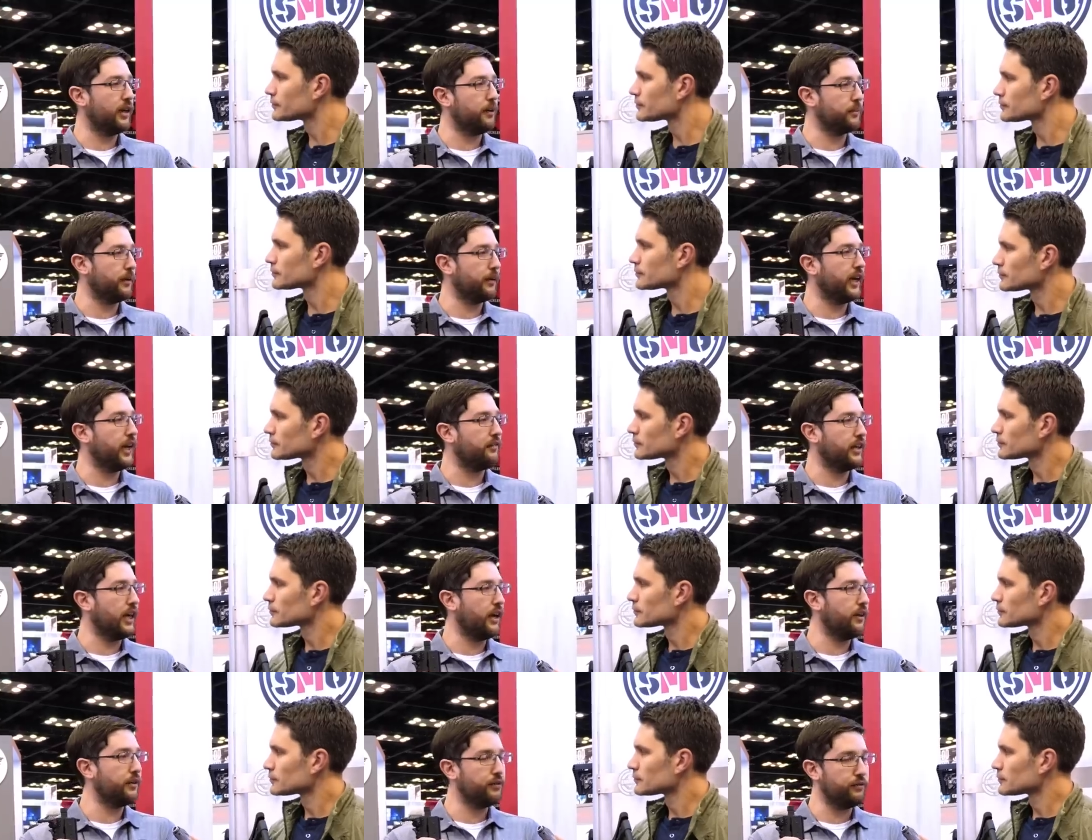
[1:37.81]
Speaker 1: setup that we have
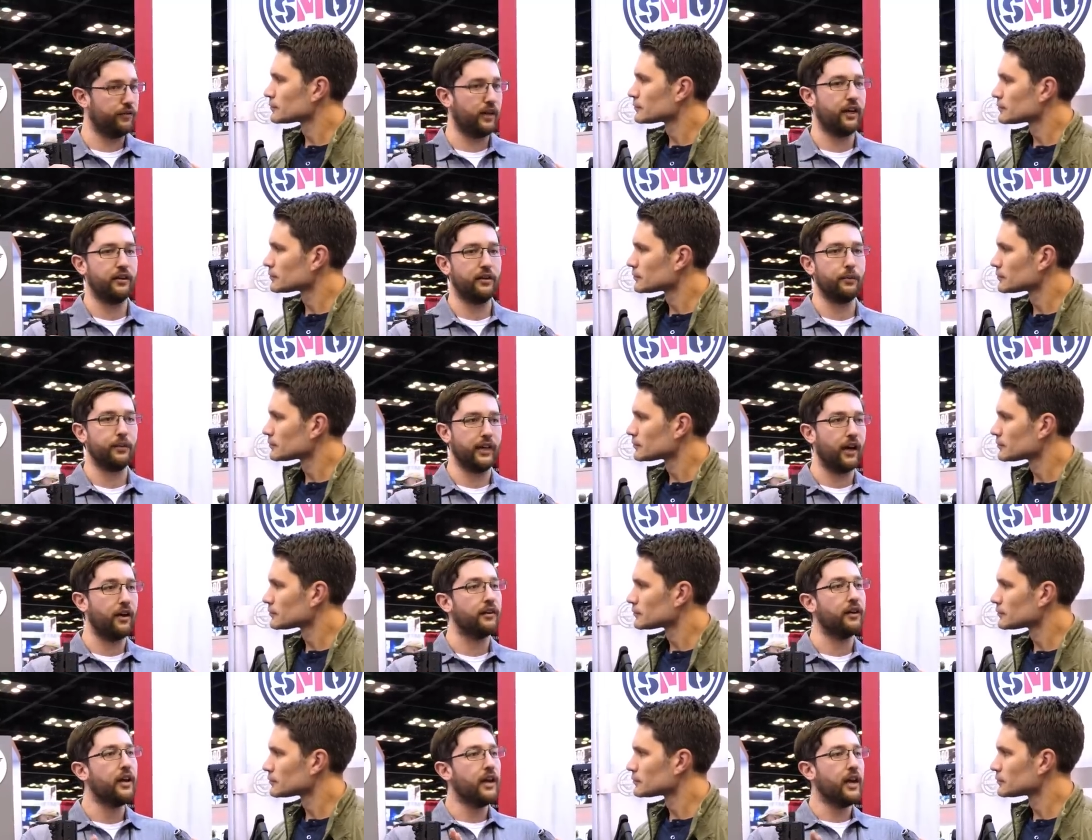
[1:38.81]
now, and you fired it
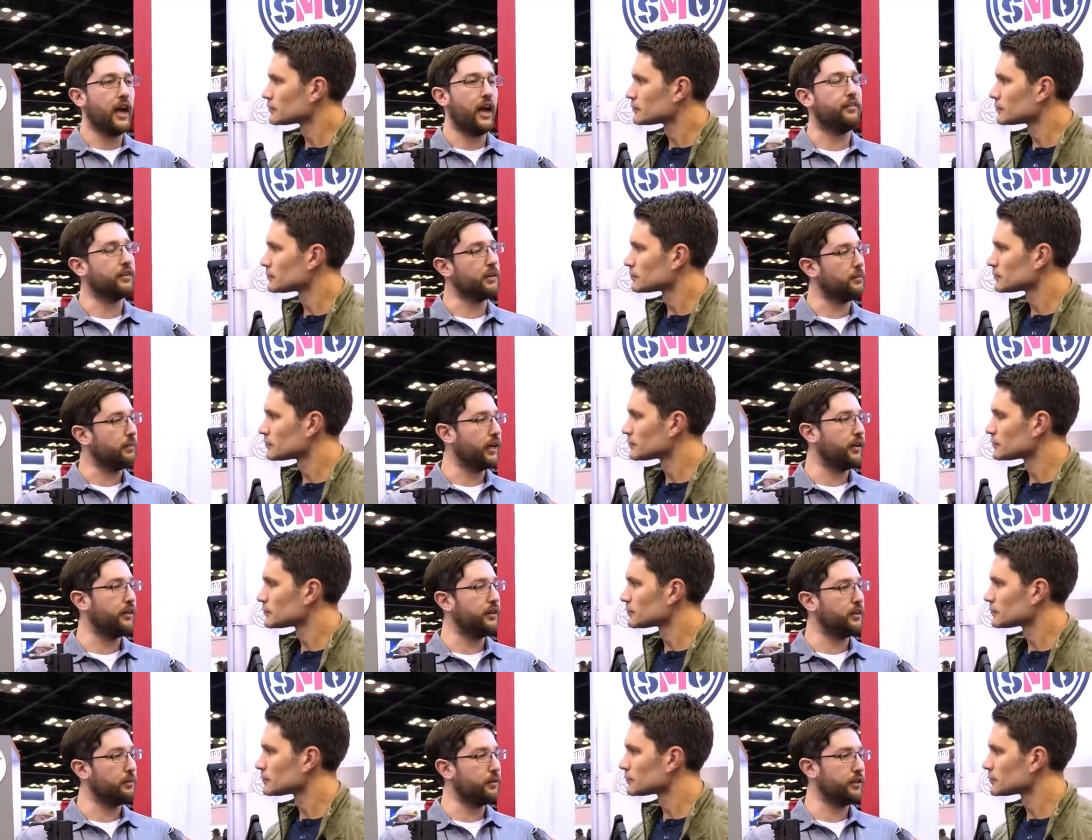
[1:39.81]
without having the
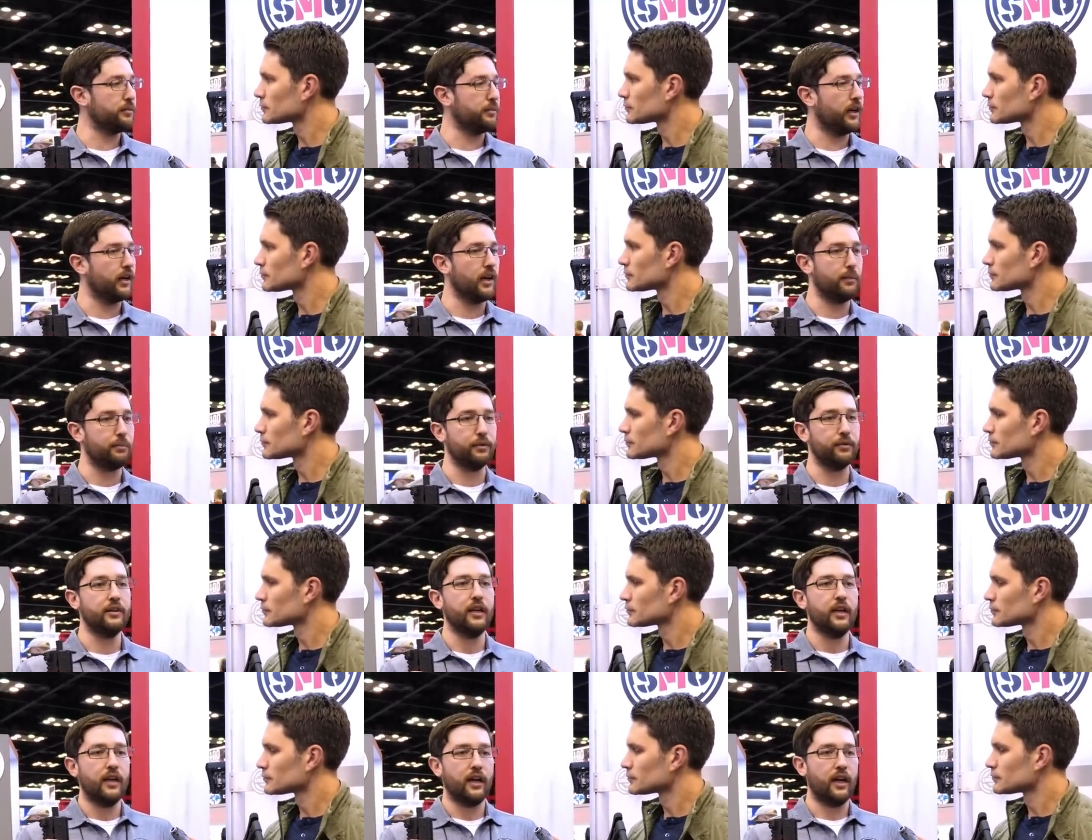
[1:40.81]
barrel and the breech block coupled,
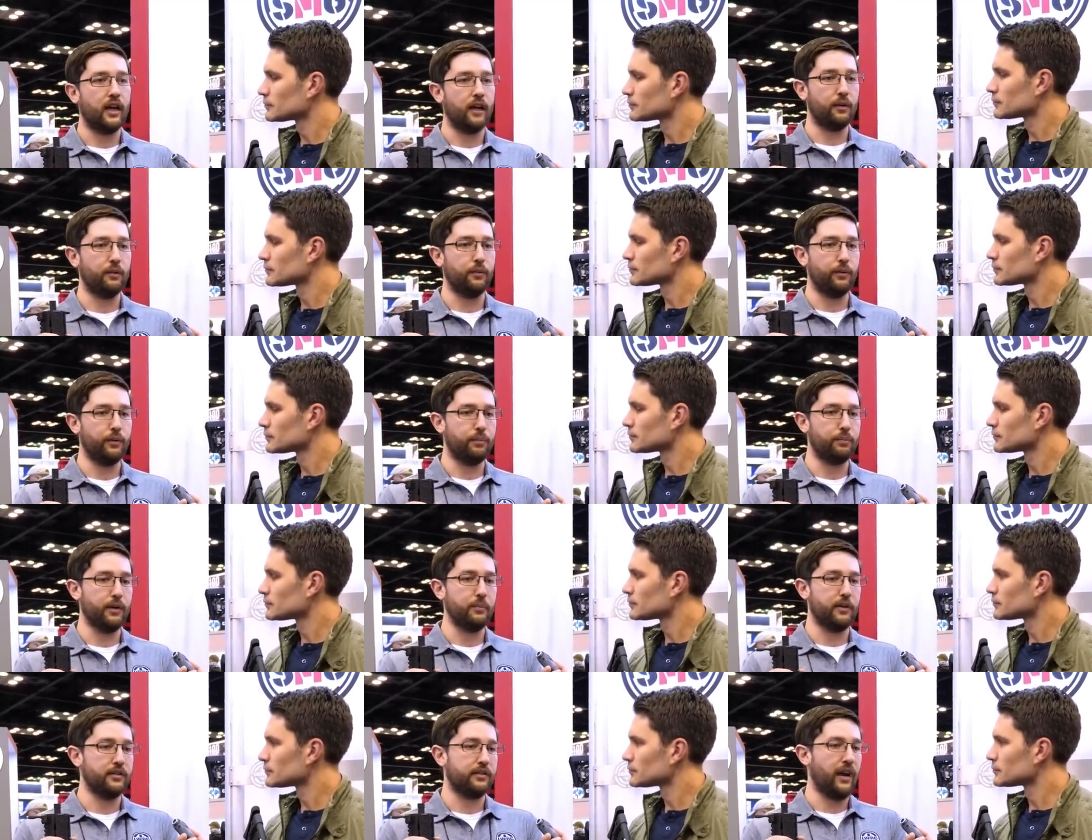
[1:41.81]
uh, we
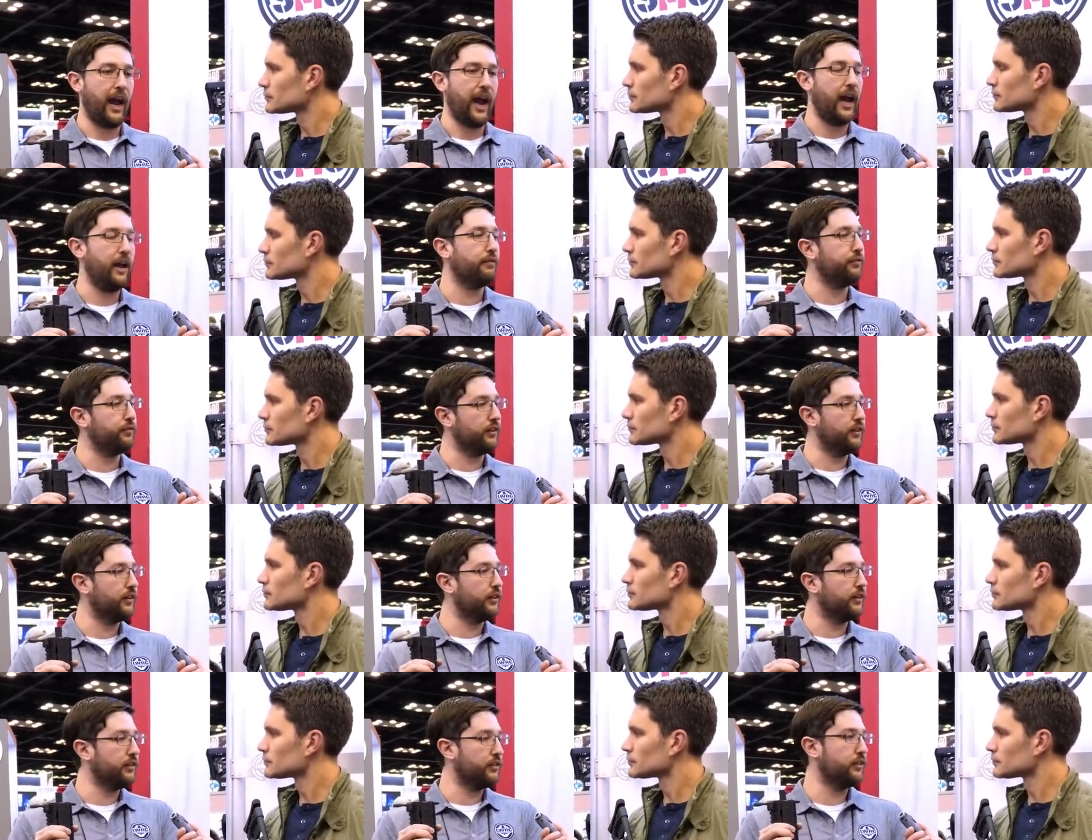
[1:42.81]
pretty much half
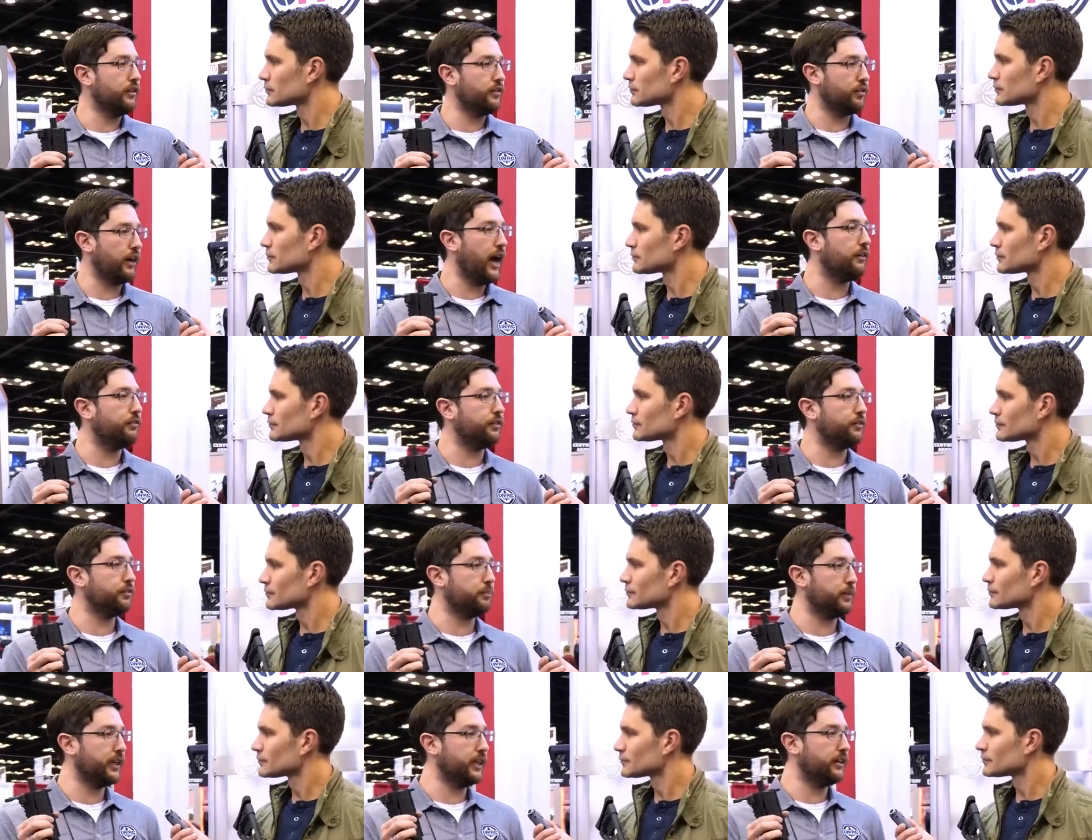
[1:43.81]
the, the, the travel
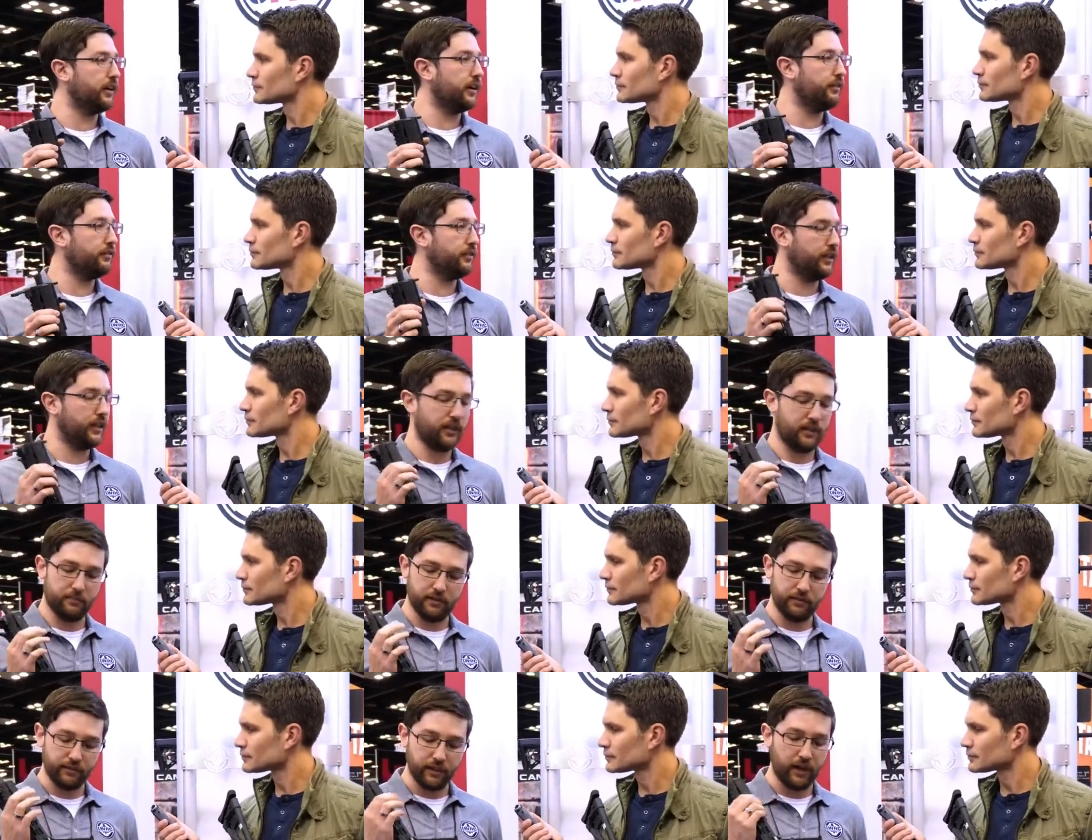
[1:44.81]
speed of the
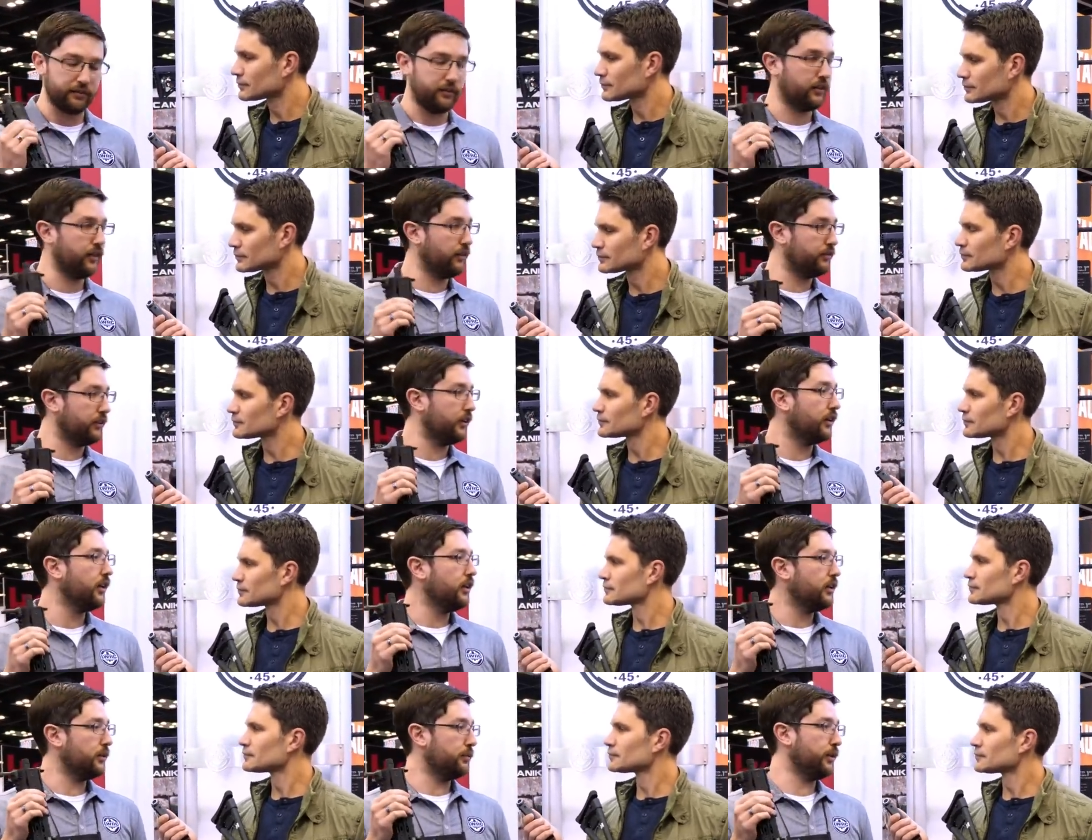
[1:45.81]
um, the velocity of the
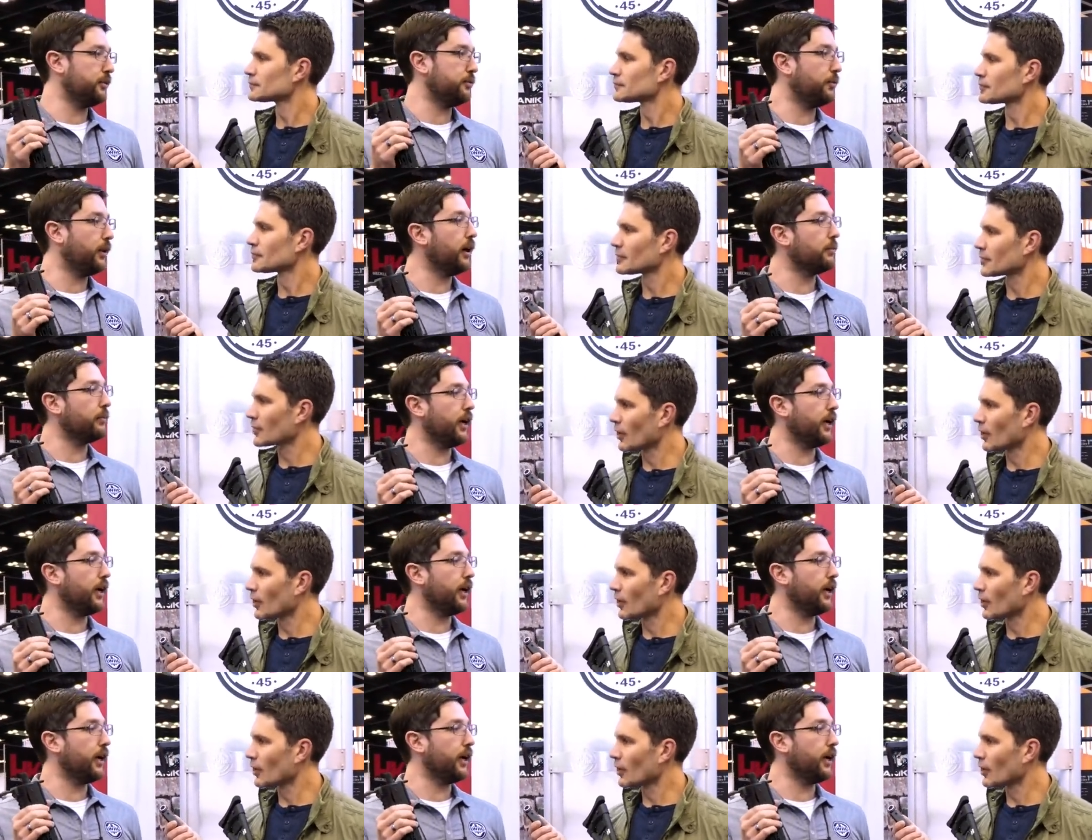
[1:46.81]
the breech block.